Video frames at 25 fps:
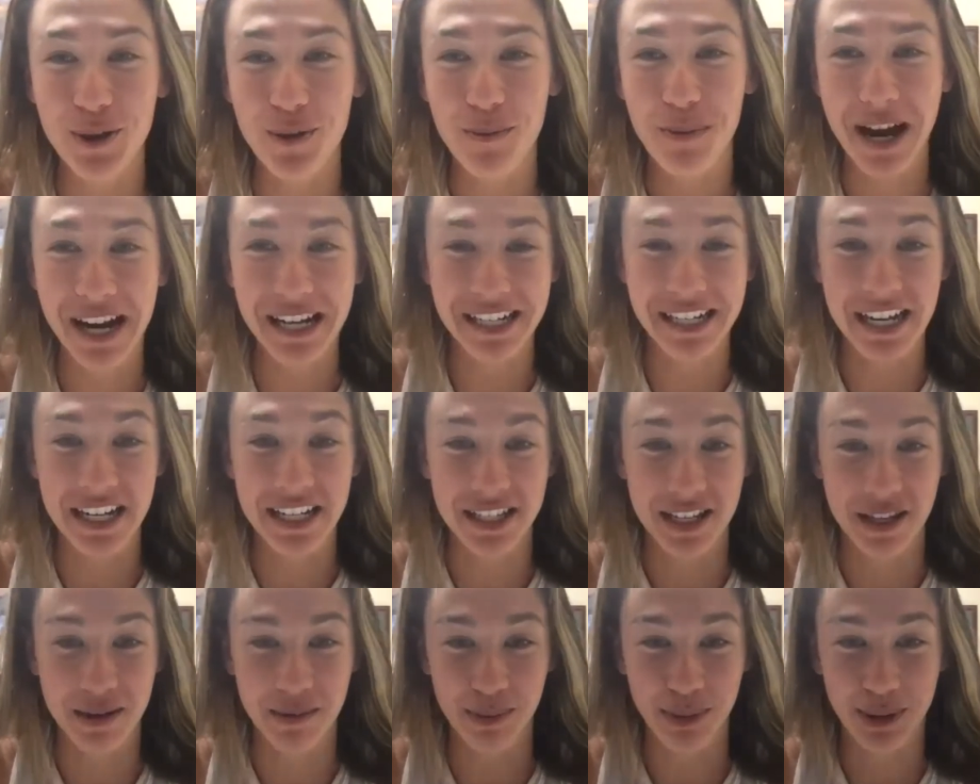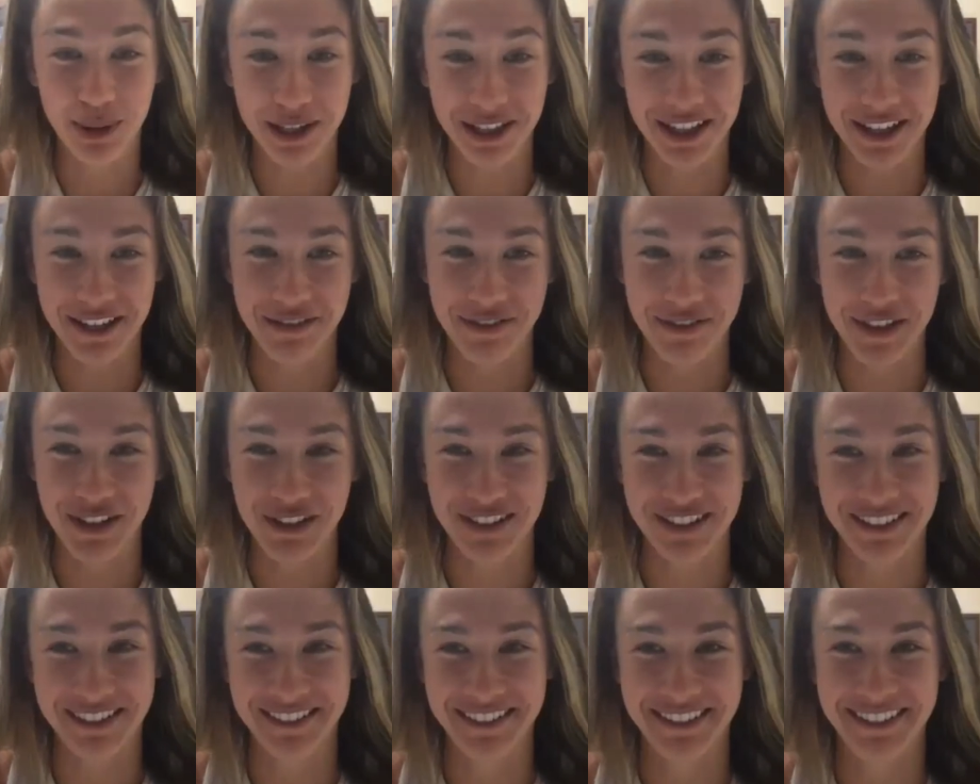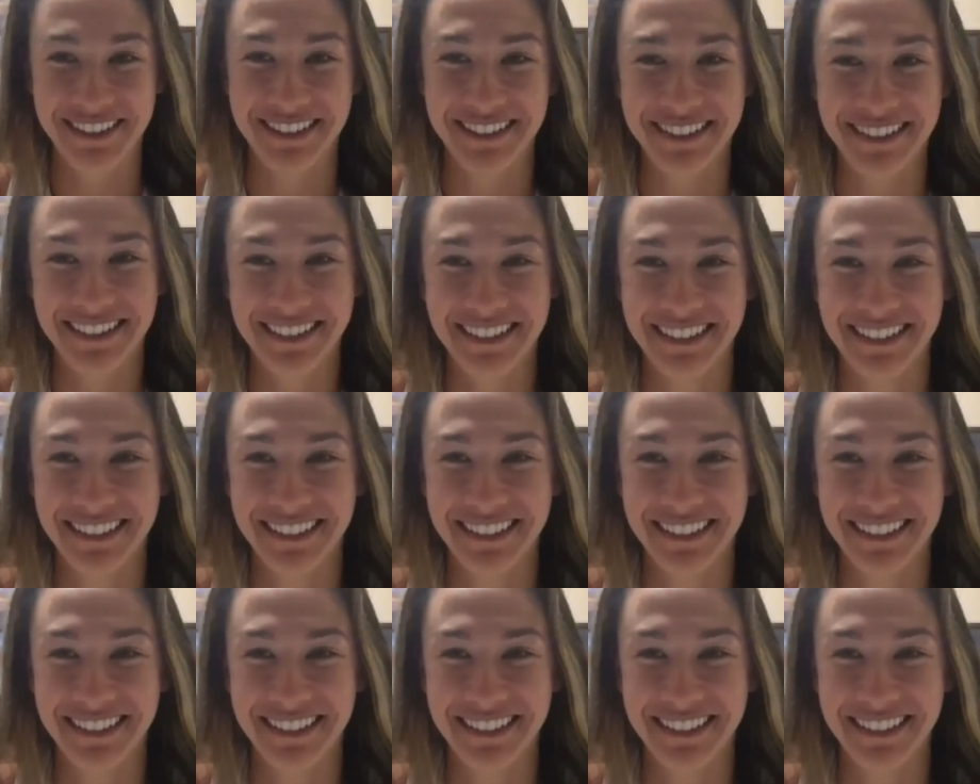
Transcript: So my day is completely filled.